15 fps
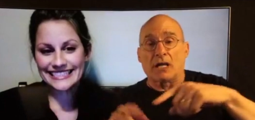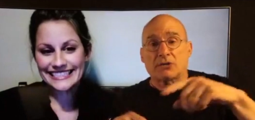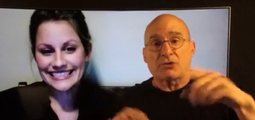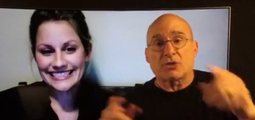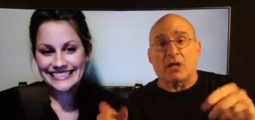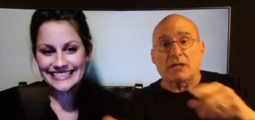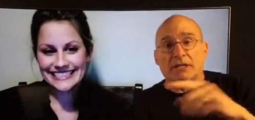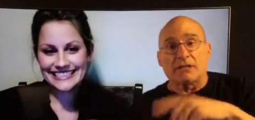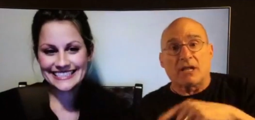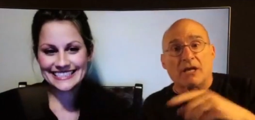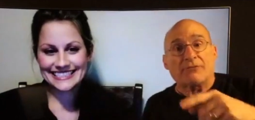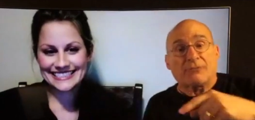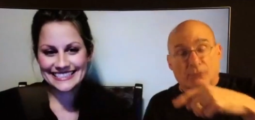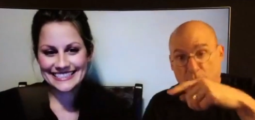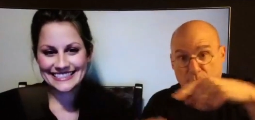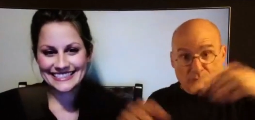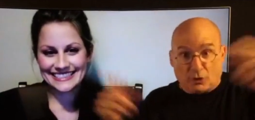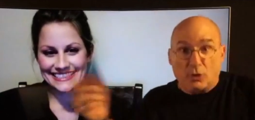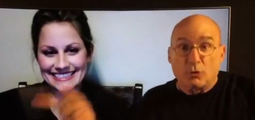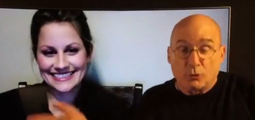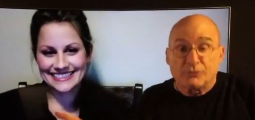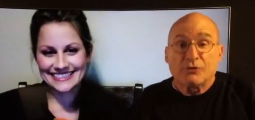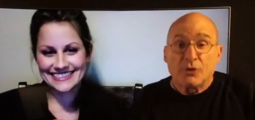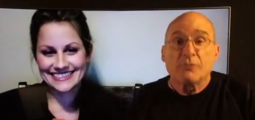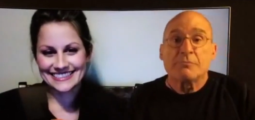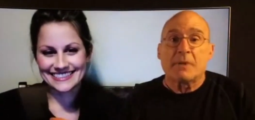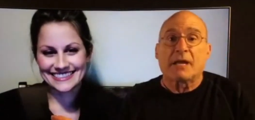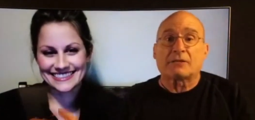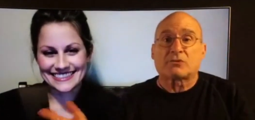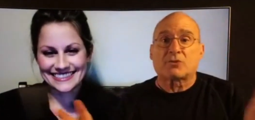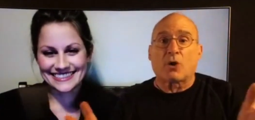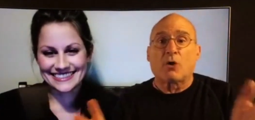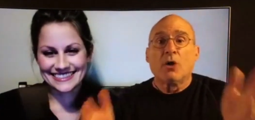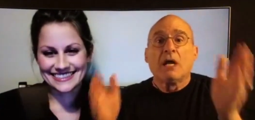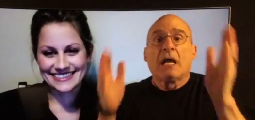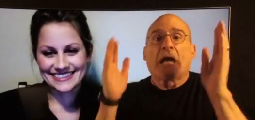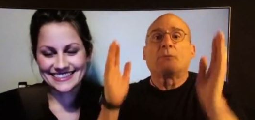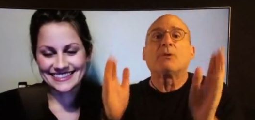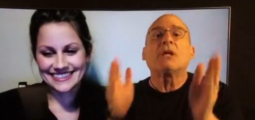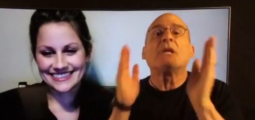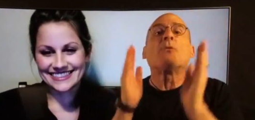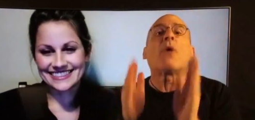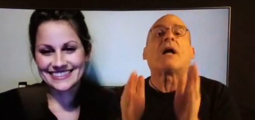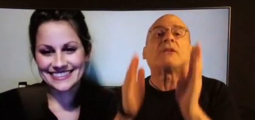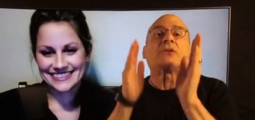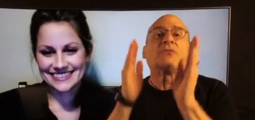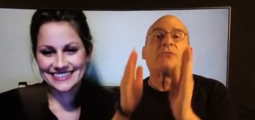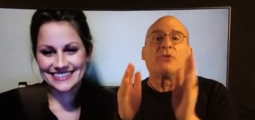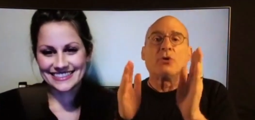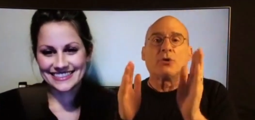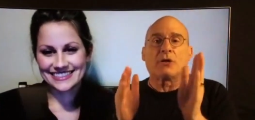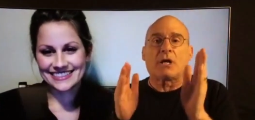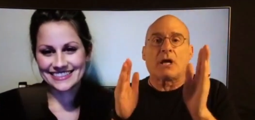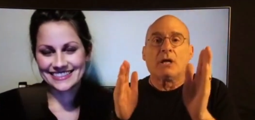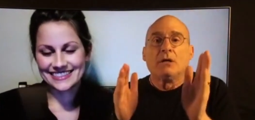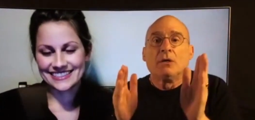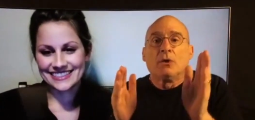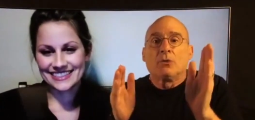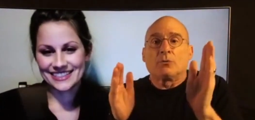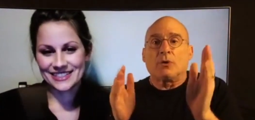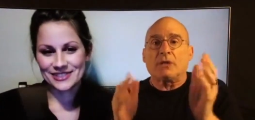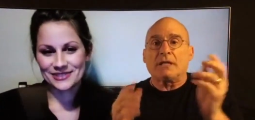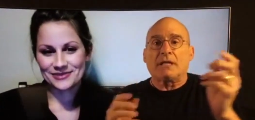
Speaker 1: Shelly Neff, who, who you've met. So I really want the viewer to really